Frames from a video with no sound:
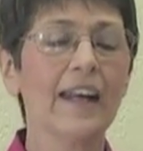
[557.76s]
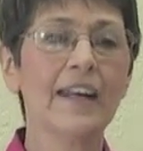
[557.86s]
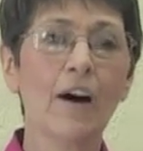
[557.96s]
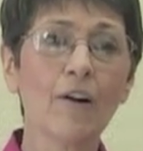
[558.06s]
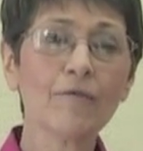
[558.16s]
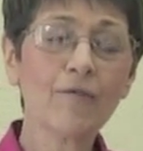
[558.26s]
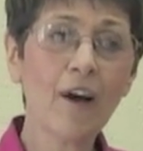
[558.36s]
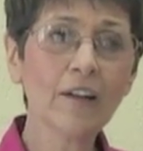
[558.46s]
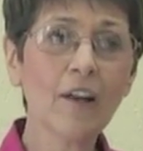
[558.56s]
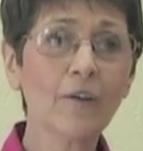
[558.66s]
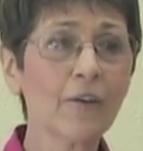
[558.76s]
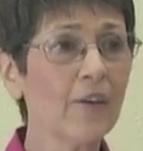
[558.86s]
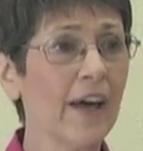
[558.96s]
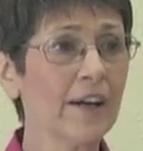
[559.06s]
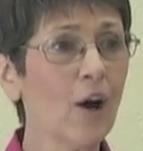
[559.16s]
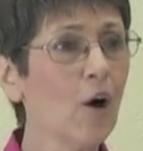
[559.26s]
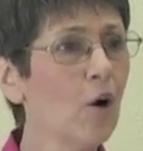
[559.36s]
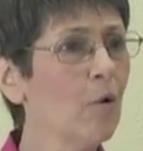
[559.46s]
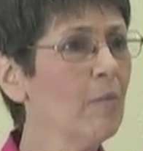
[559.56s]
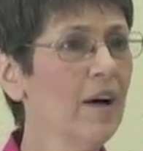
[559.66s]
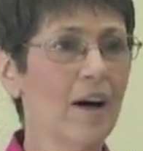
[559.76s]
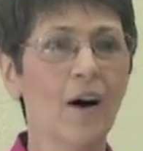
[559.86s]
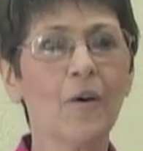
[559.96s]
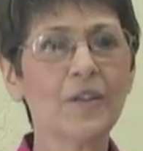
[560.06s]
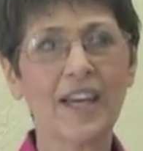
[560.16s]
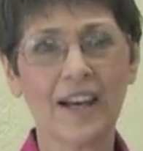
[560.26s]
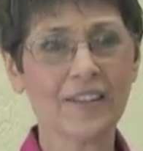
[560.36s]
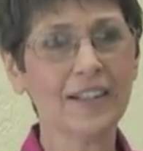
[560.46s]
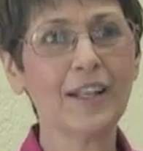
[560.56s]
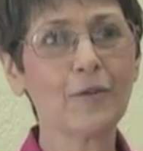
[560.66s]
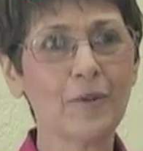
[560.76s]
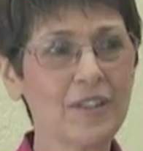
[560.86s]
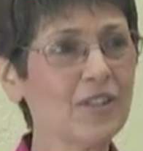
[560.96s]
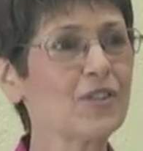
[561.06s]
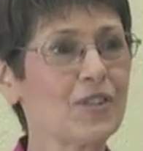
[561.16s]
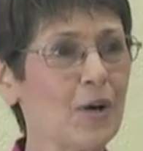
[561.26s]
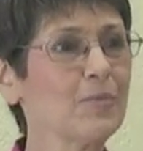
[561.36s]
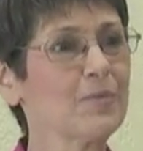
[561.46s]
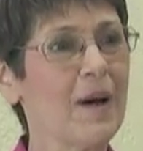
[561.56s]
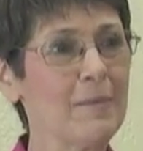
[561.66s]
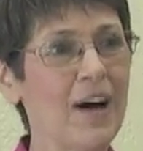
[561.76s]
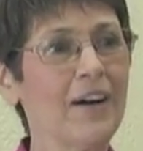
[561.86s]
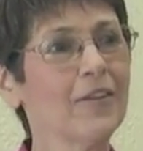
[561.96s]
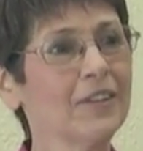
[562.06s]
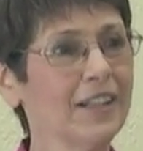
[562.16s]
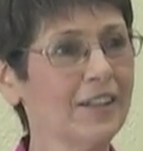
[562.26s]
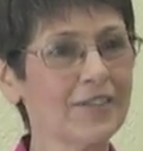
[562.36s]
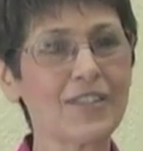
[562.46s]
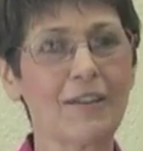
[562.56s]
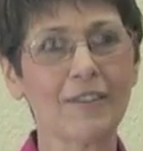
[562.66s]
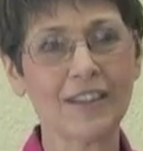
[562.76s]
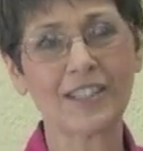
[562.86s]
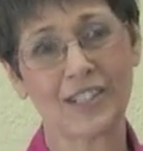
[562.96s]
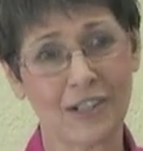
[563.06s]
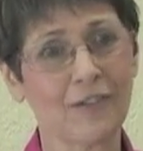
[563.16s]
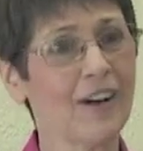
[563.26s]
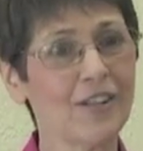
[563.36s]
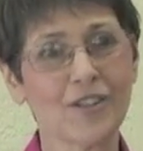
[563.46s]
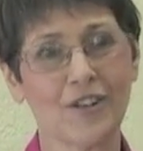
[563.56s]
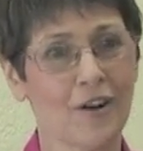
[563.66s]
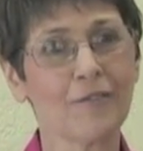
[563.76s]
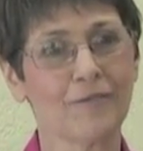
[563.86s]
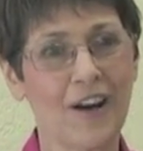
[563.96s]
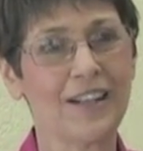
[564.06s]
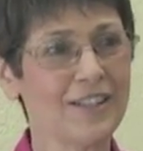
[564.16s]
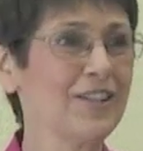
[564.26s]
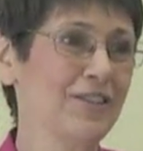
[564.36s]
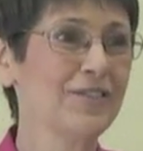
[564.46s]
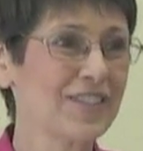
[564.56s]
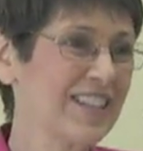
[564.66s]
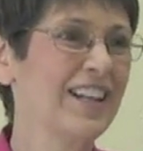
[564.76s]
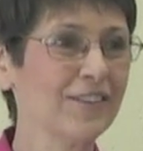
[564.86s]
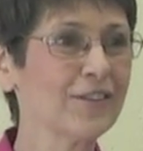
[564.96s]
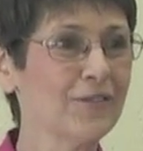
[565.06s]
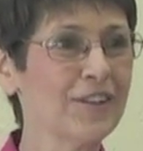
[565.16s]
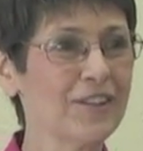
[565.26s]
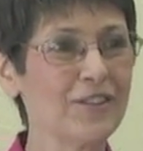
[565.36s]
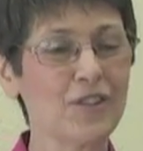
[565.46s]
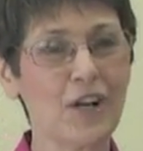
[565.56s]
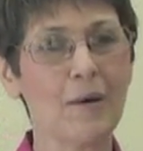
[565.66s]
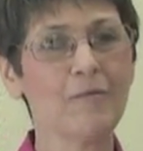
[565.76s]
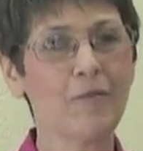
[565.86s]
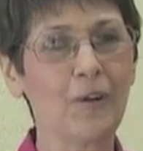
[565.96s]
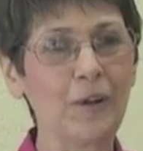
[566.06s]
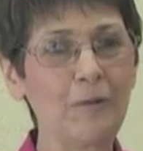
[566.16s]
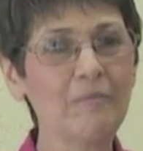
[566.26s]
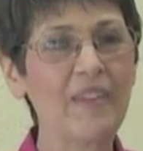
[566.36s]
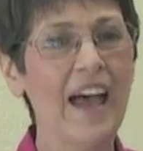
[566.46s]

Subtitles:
Now, a front loader at home, oh yeah, the liquid dish soaps by BioClean or 7th Generation are fine to use, and they'll do a good job for you.